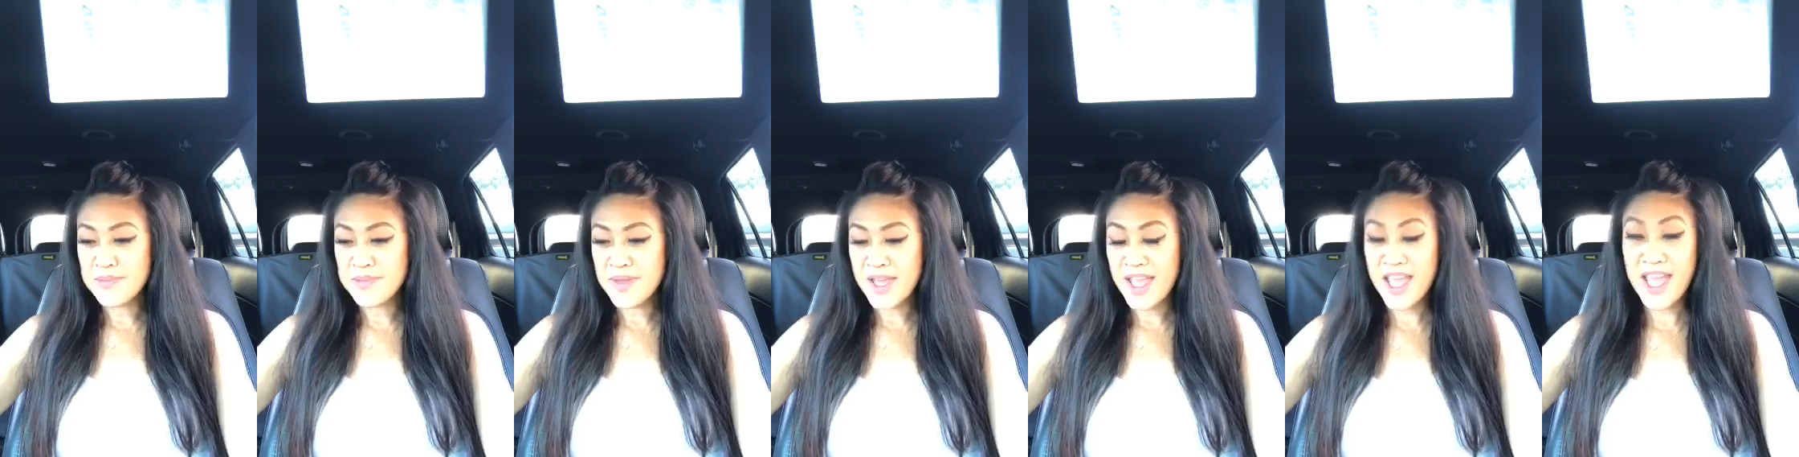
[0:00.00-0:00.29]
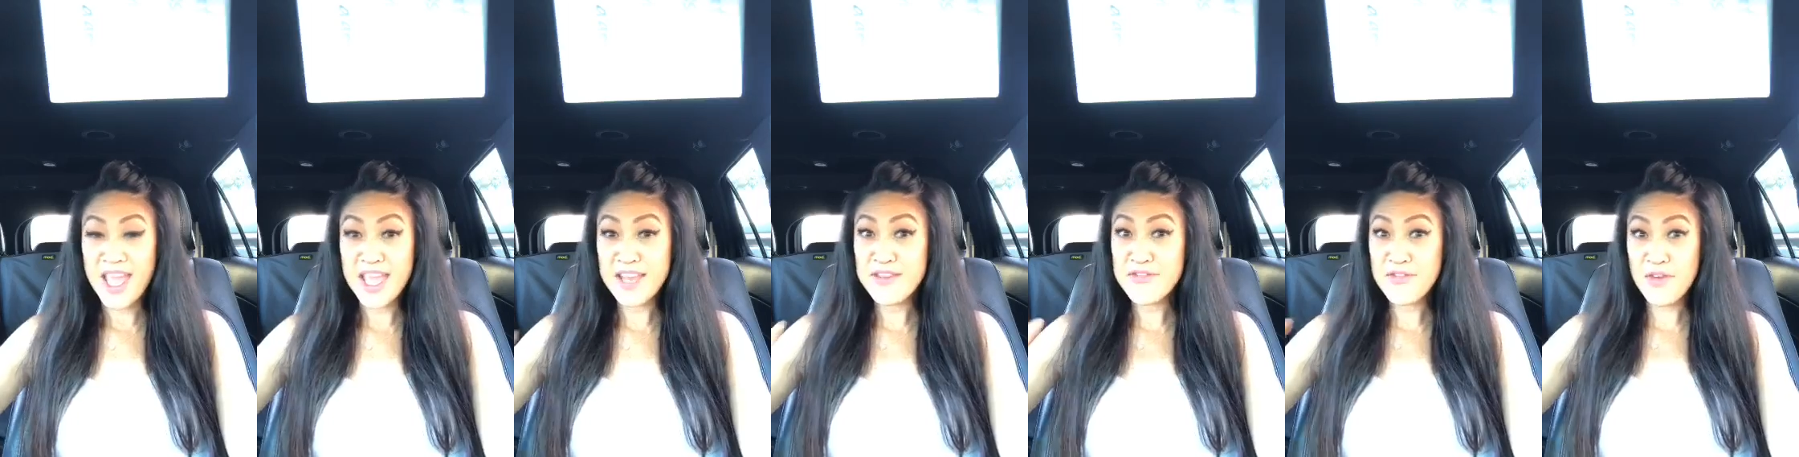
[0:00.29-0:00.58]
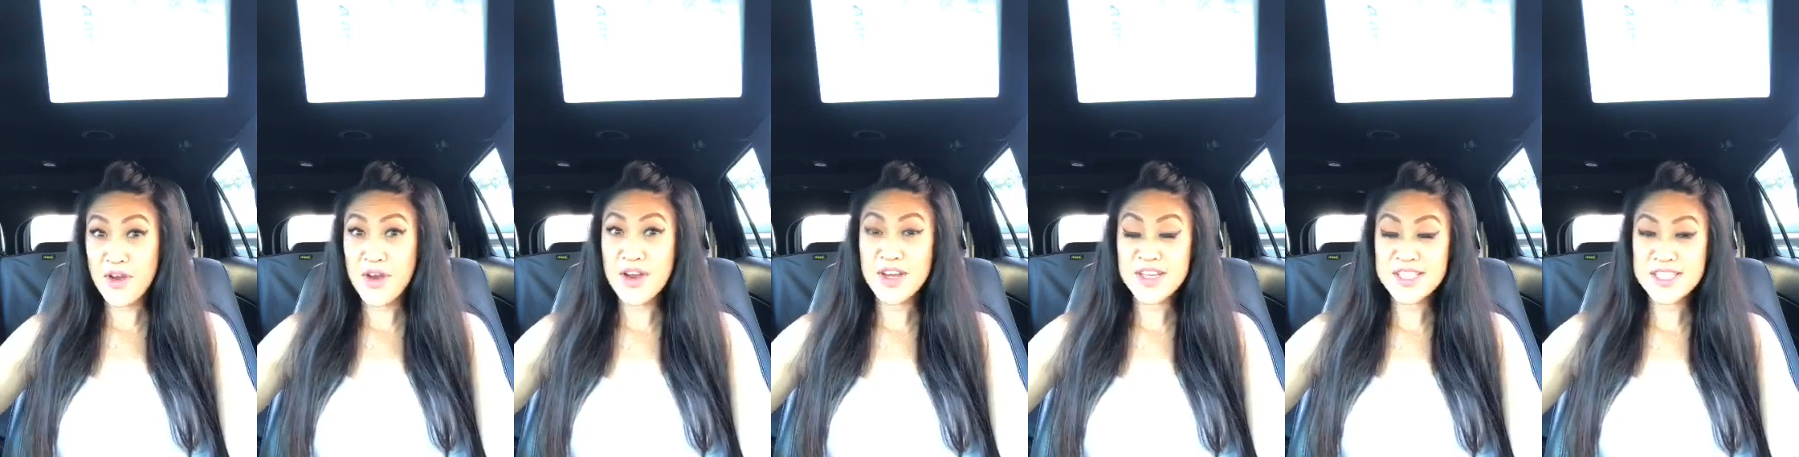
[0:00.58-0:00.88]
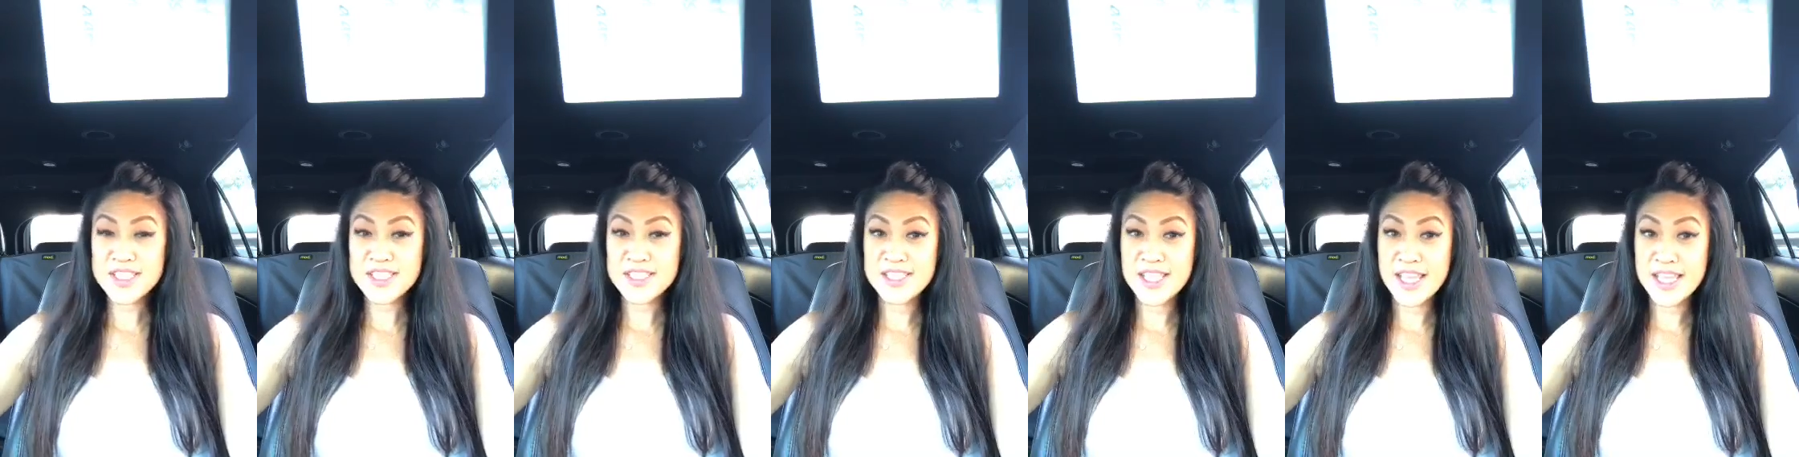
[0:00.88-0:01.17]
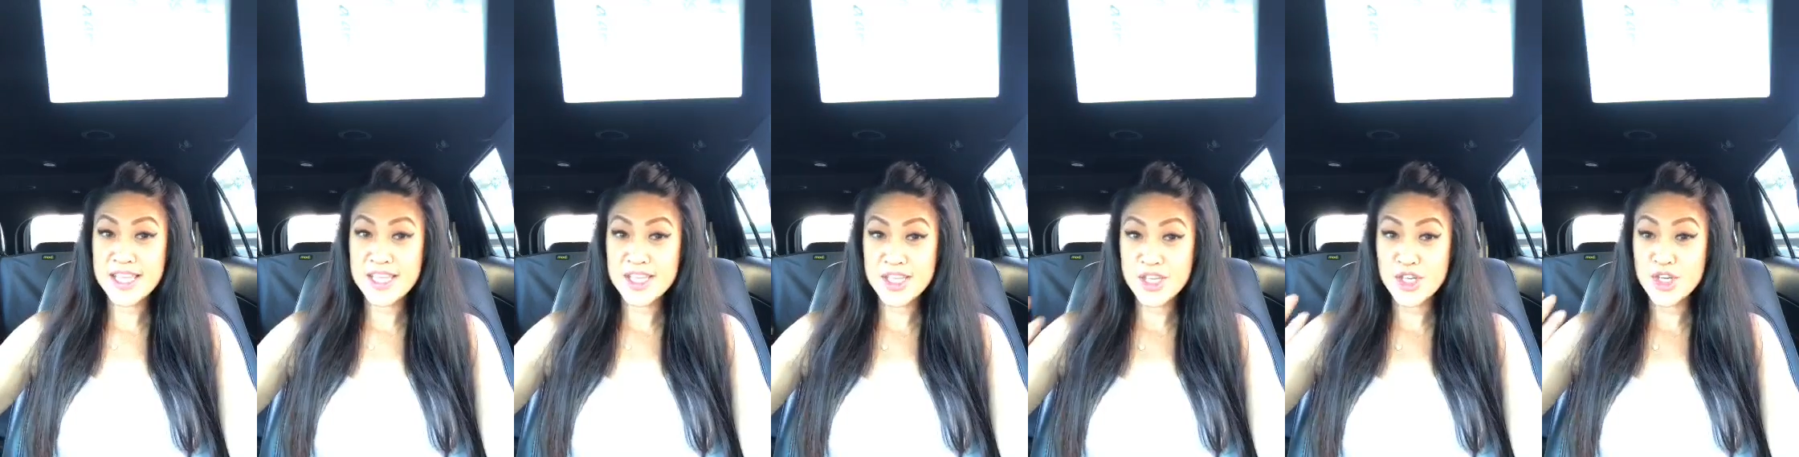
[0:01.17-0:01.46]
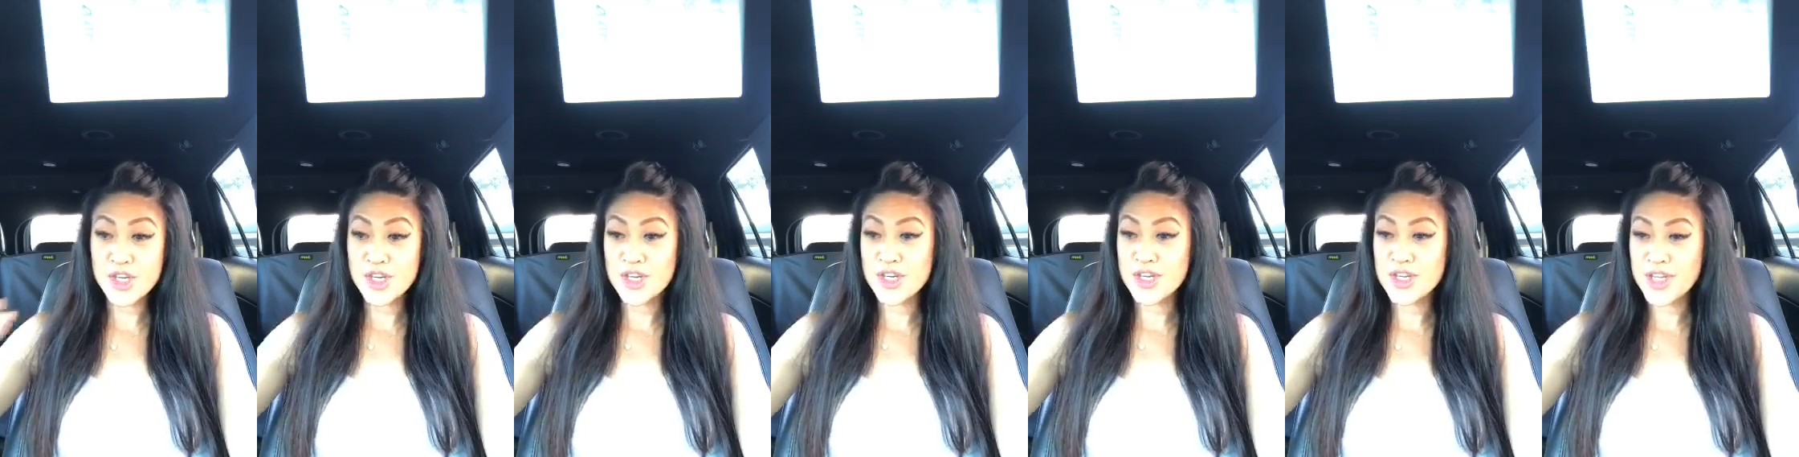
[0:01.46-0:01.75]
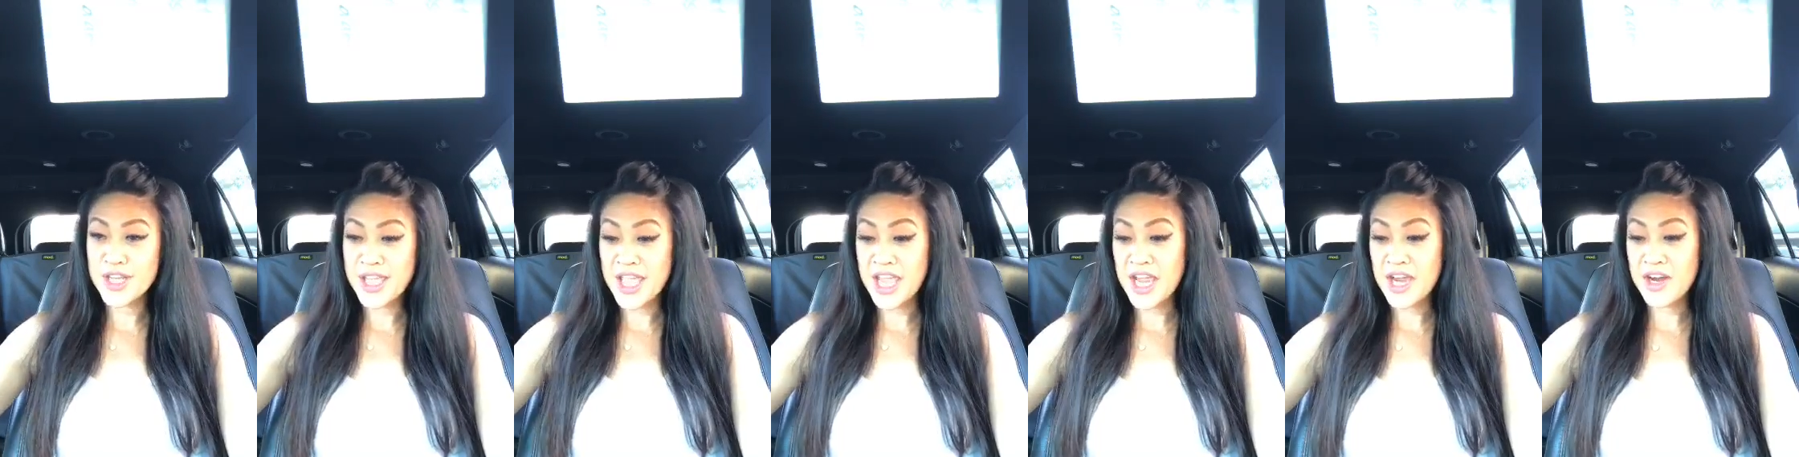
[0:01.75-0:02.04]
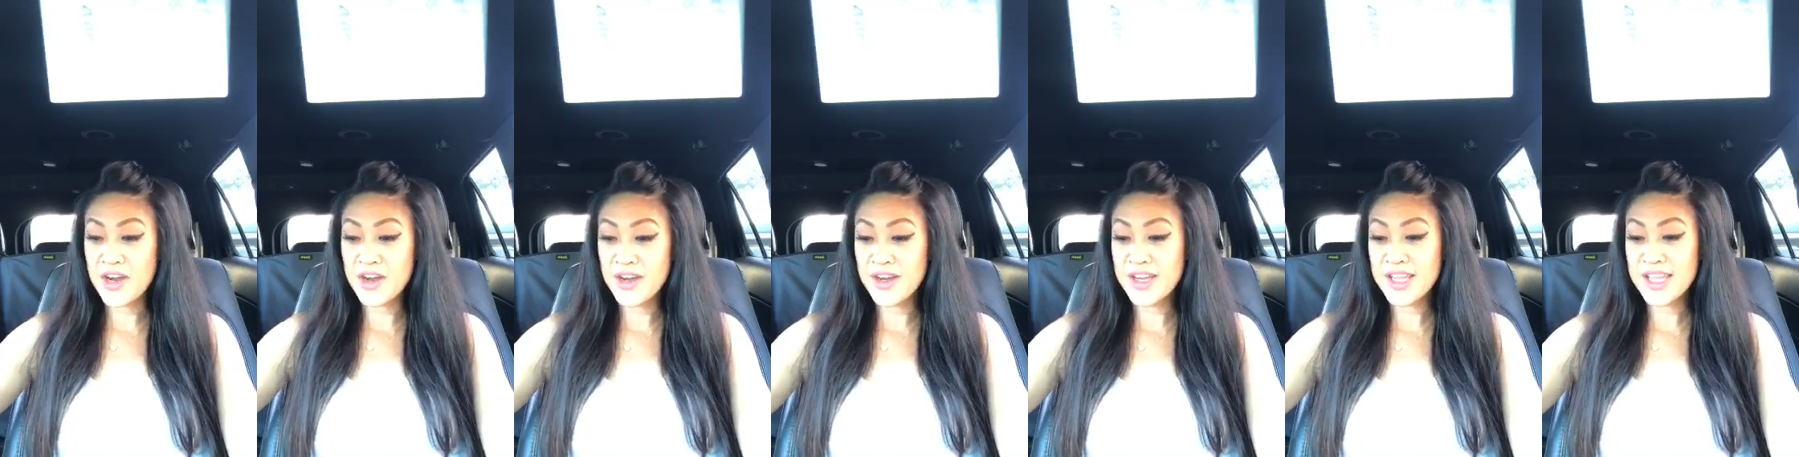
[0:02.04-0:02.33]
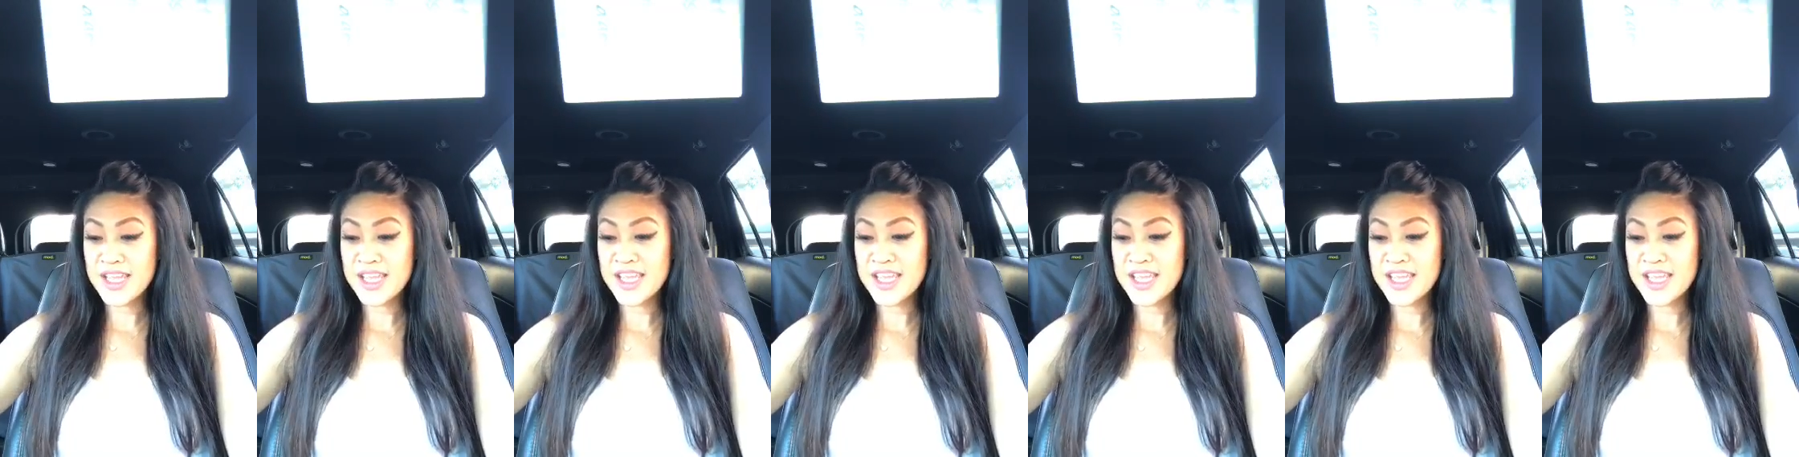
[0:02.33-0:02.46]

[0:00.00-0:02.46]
Head first, like your hair,